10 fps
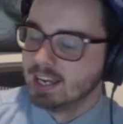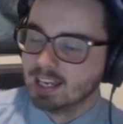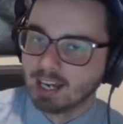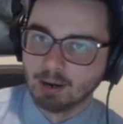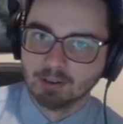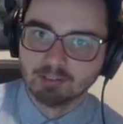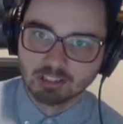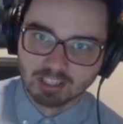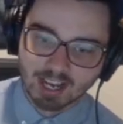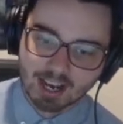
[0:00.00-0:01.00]

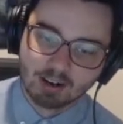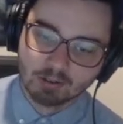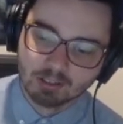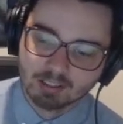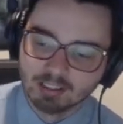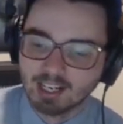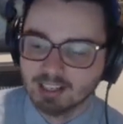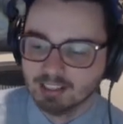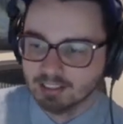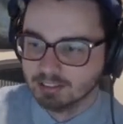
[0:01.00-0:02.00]
However, now,
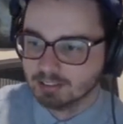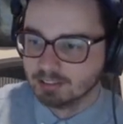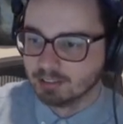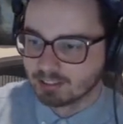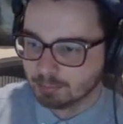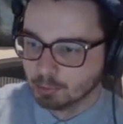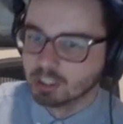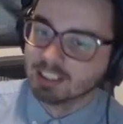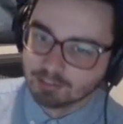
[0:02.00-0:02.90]
exploiting